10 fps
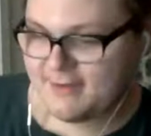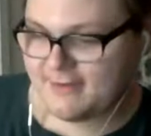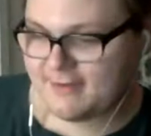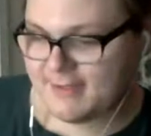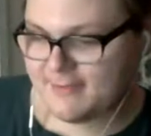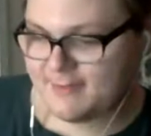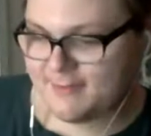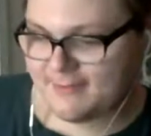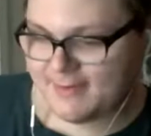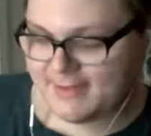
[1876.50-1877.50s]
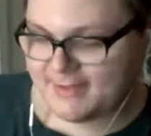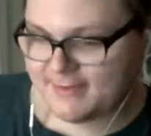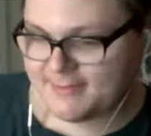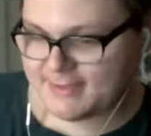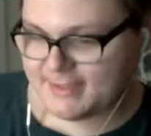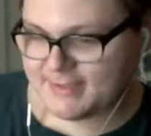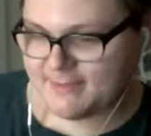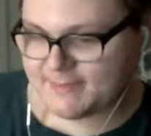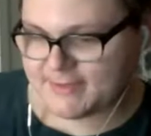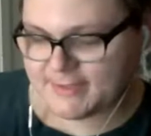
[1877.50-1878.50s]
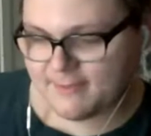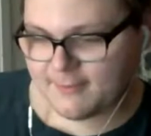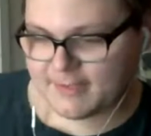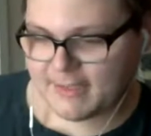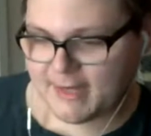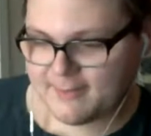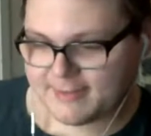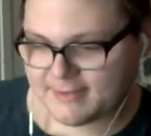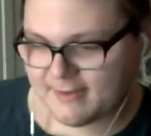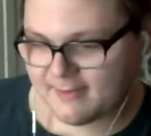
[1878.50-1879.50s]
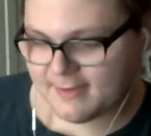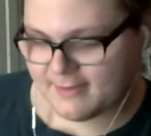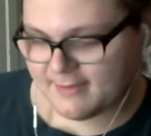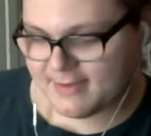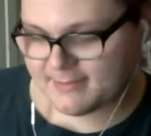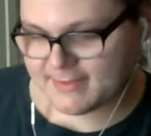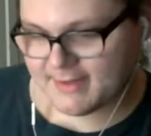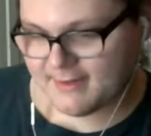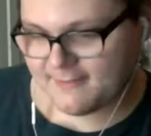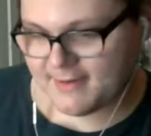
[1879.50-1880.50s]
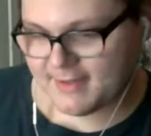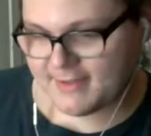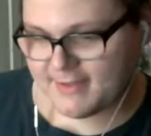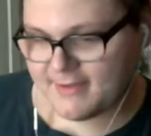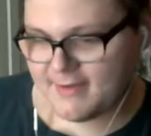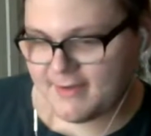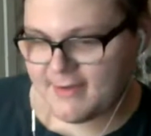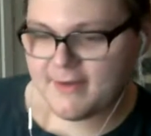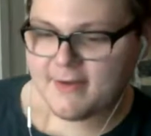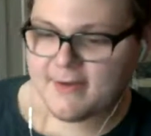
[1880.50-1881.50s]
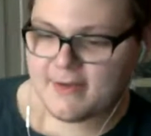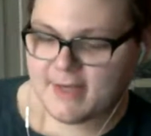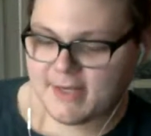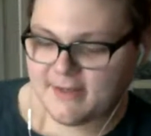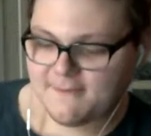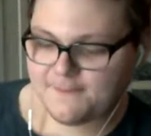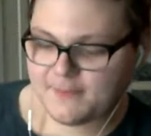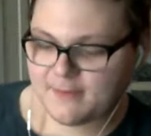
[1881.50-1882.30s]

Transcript: Hold on, let me pull it back up. He said something with the comments aren't working right. I'm sorry, Frankie. We're